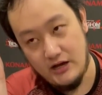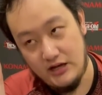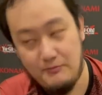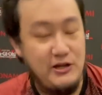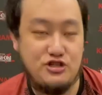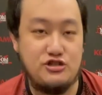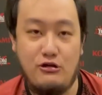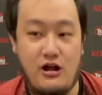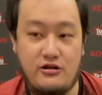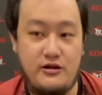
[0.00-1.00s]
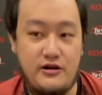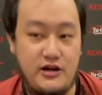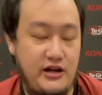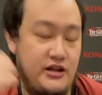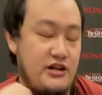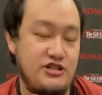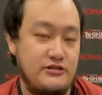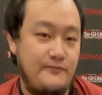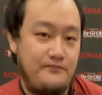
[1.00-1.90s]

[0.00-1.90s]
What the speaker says: Iblis is no longer an issue.